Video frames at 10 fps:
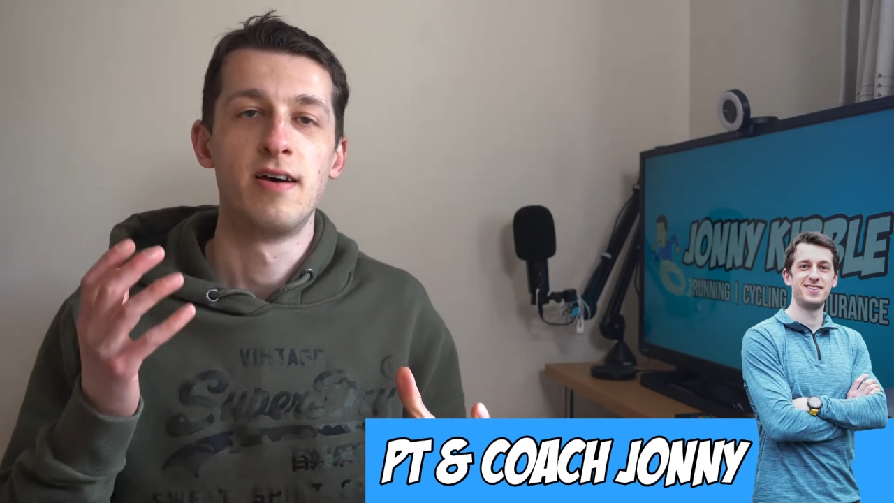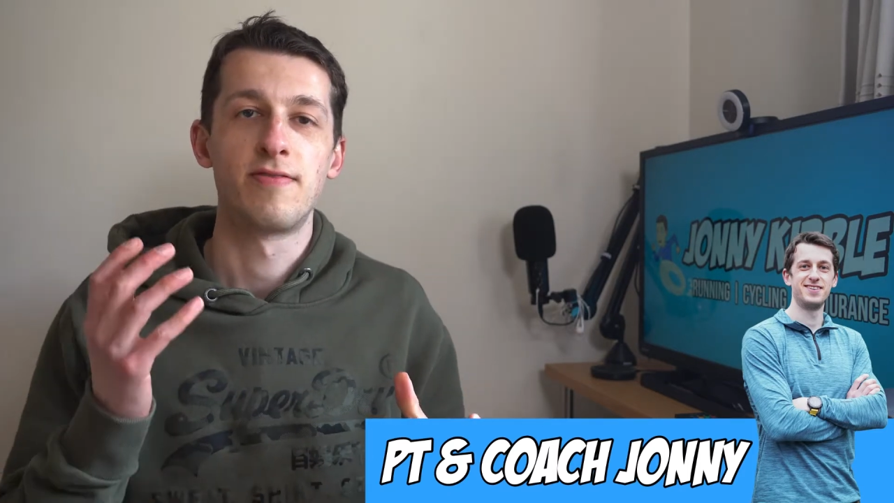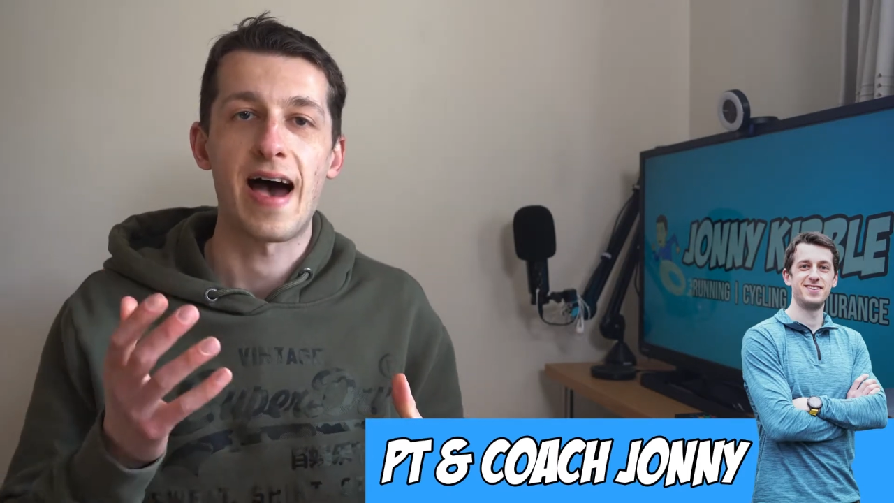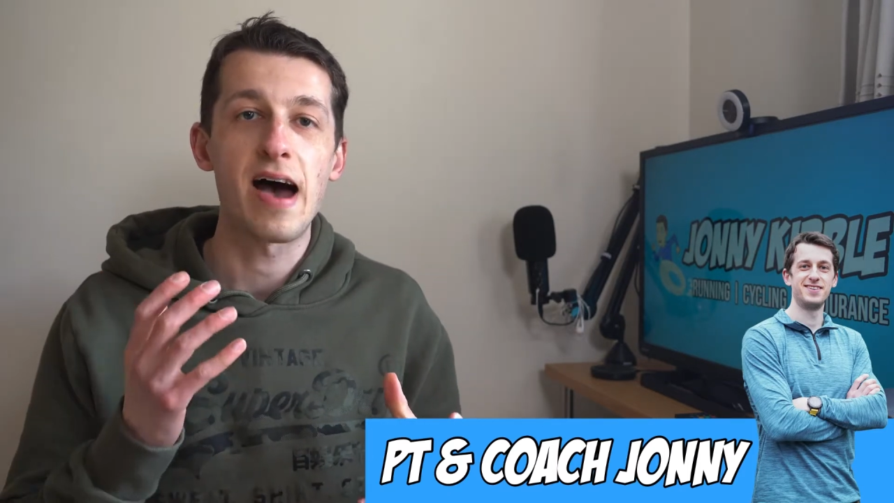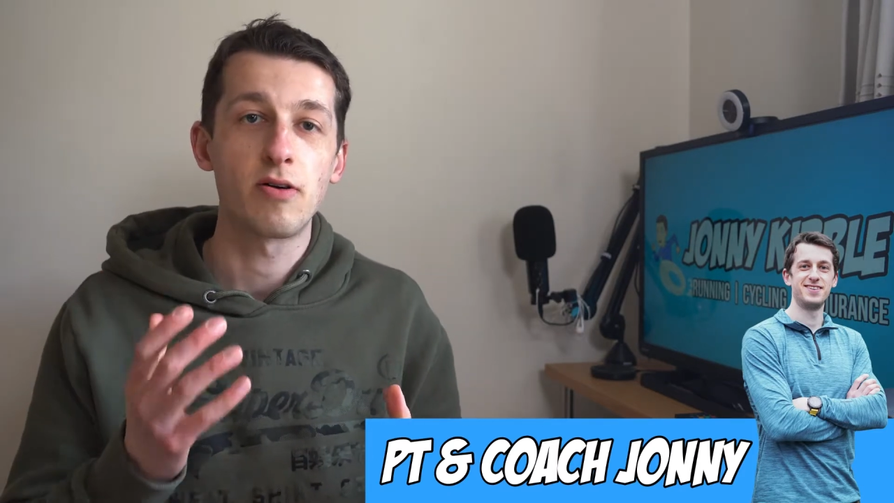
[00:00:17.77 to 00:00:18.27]

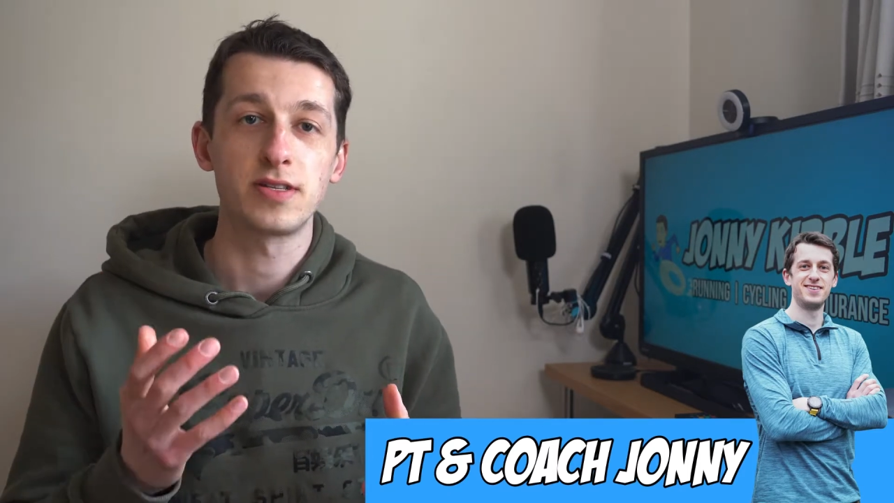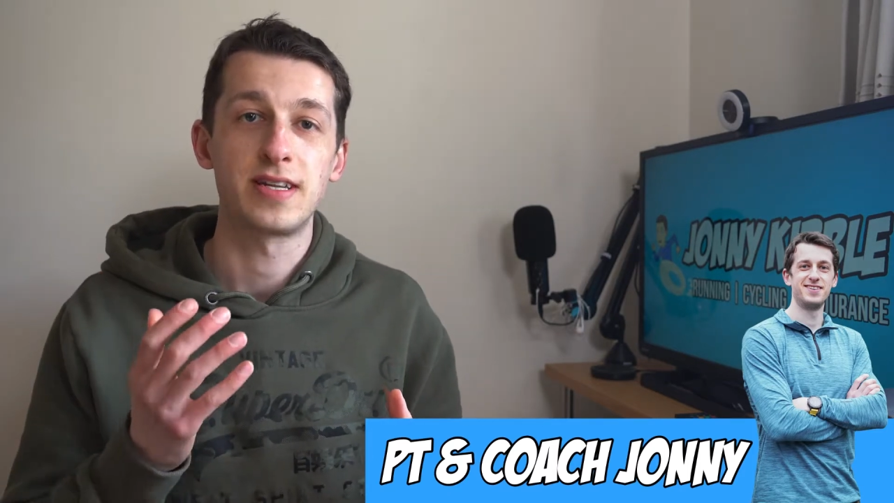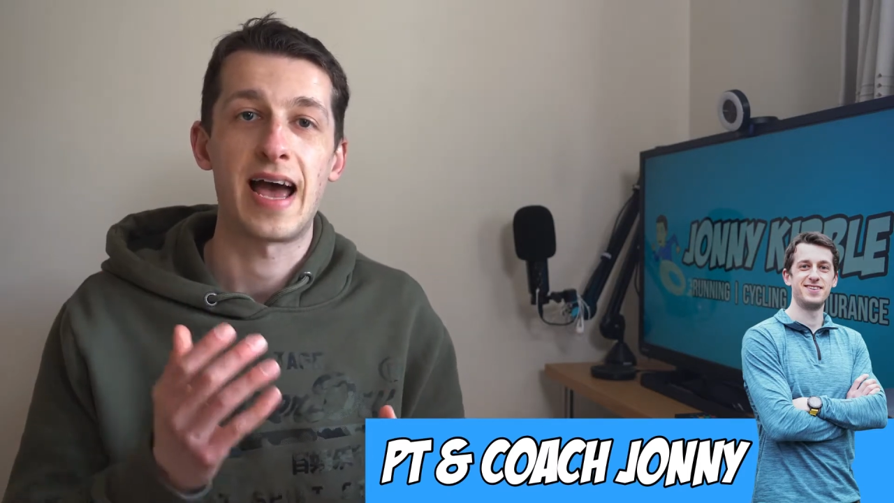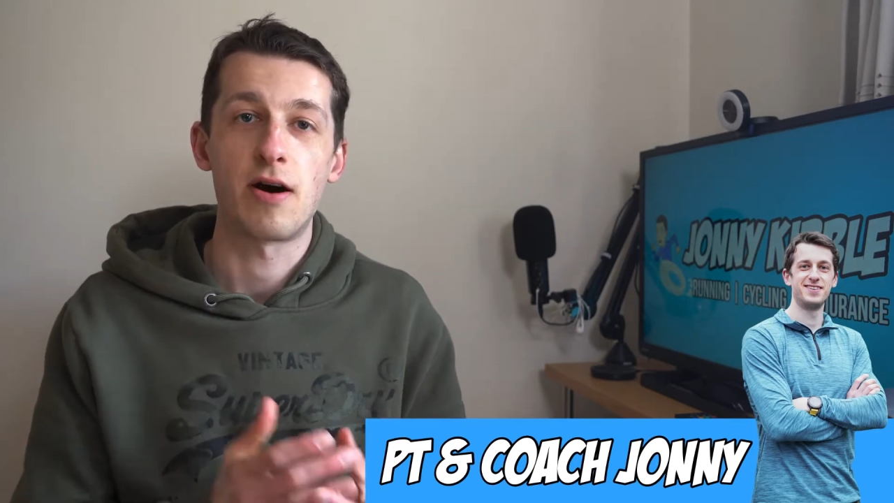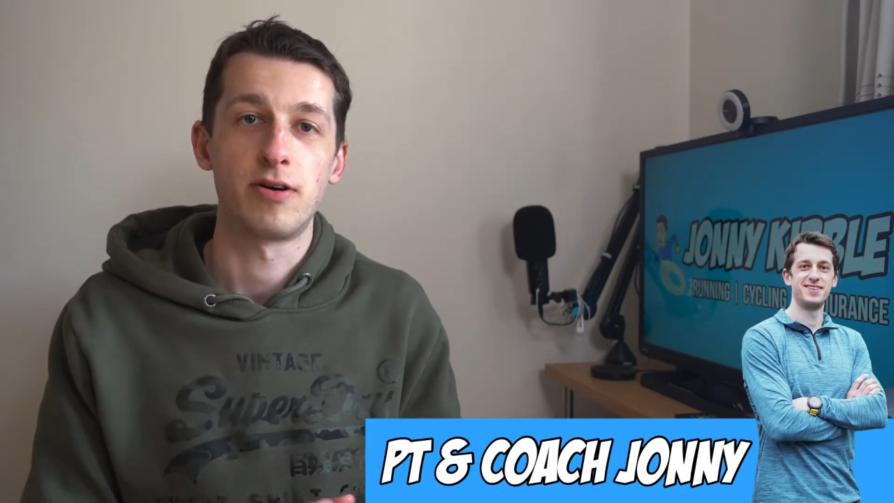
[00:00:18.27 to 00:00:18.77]
for hours
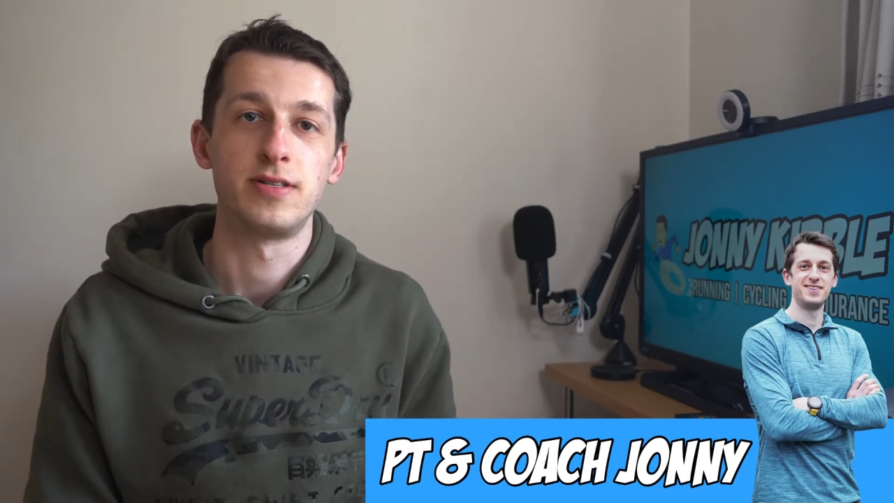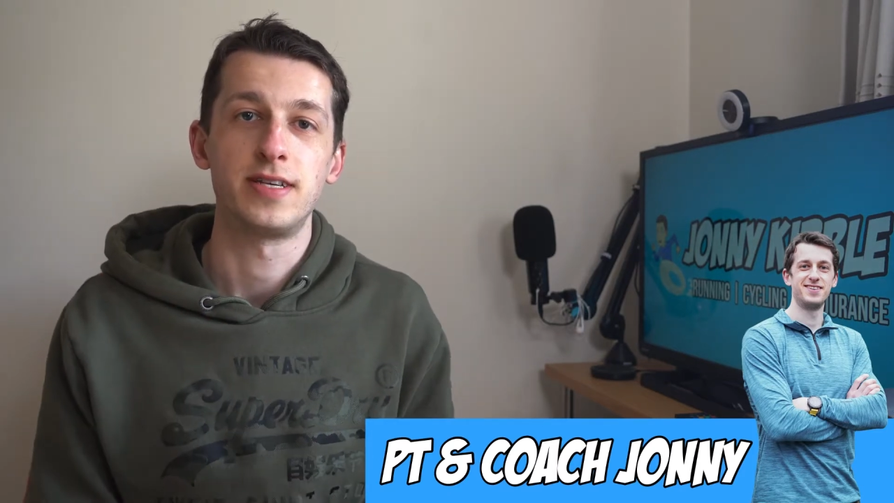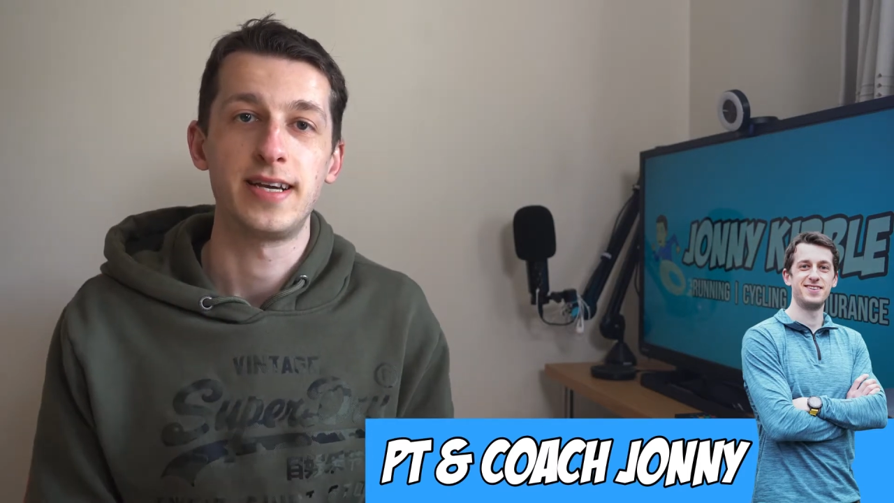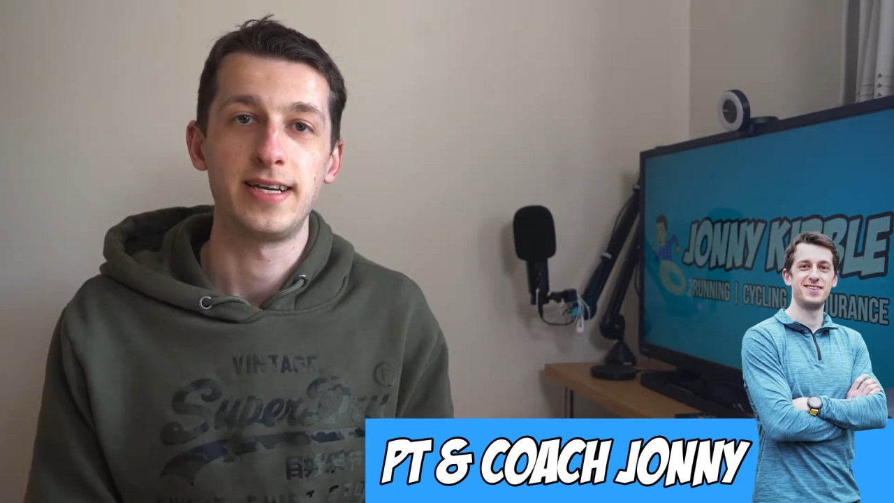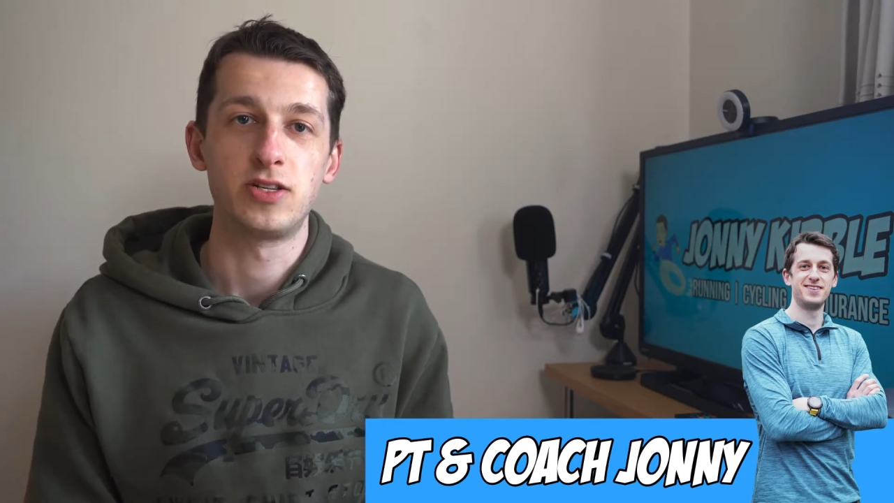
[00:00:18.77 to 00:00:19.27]
and
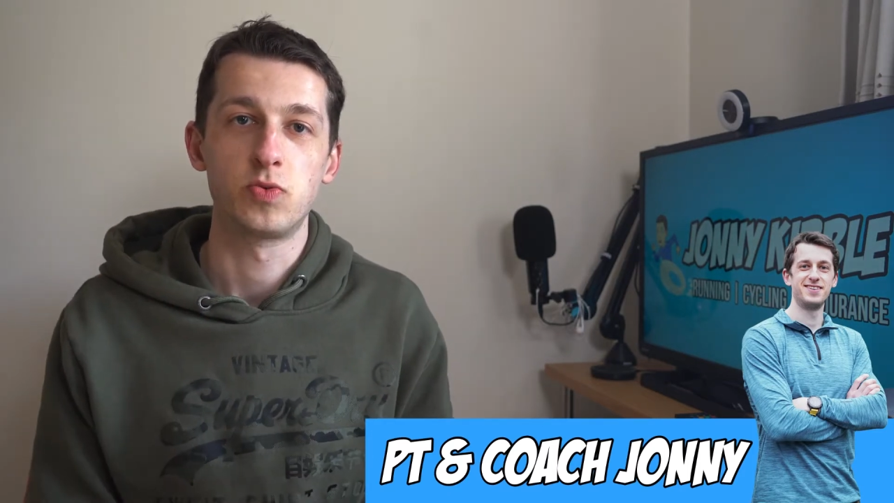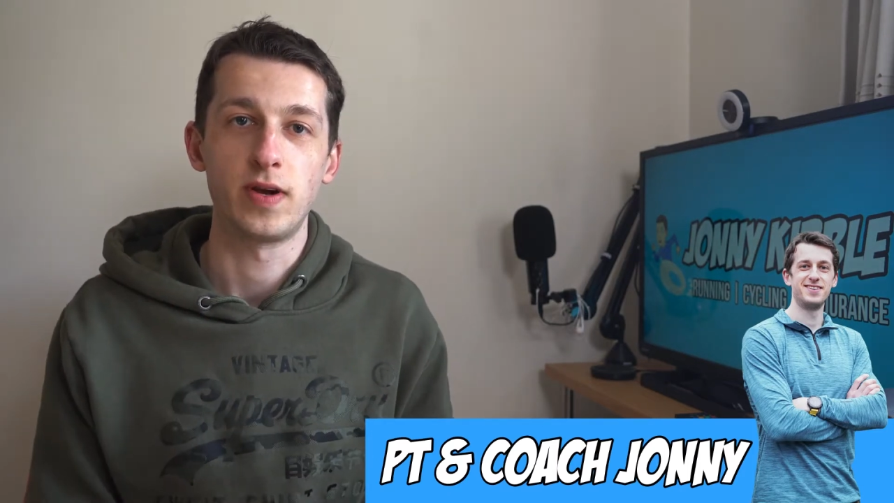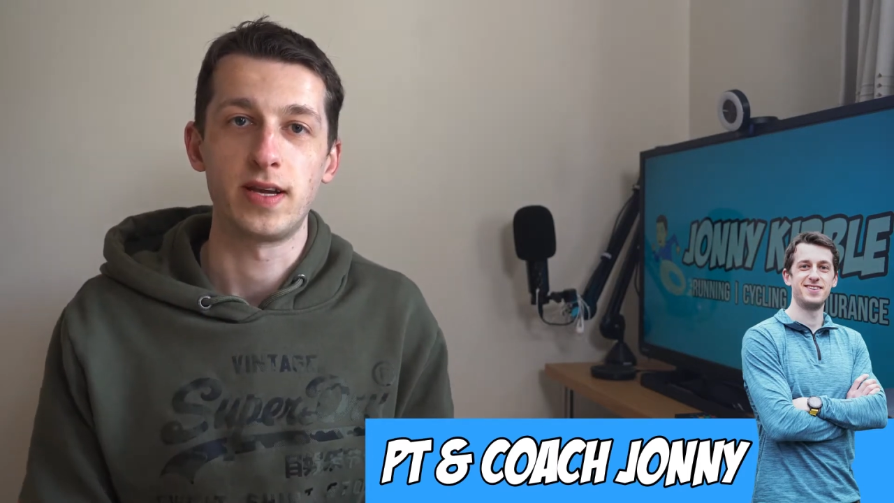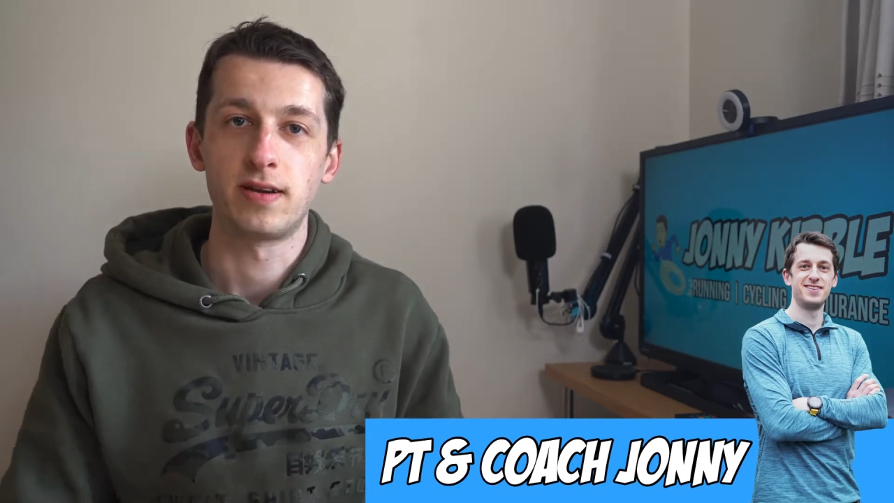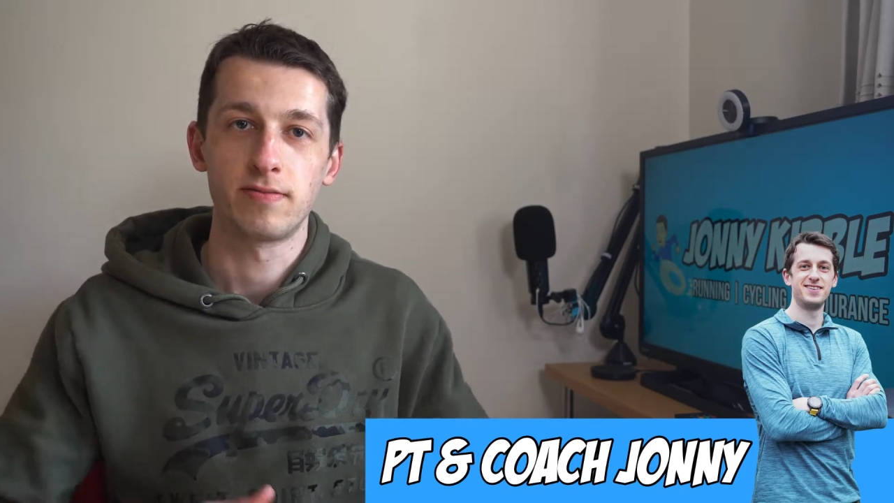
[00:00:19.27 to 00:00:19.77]
hours each
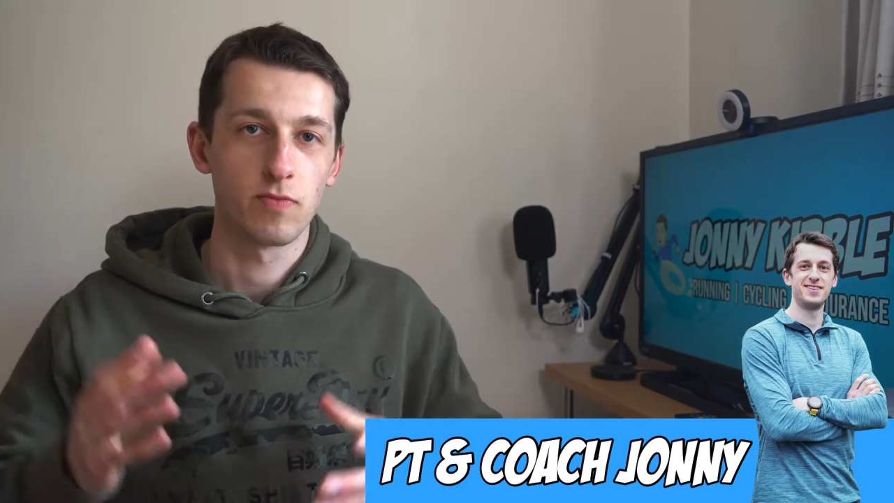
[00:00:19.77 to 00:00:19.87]
week.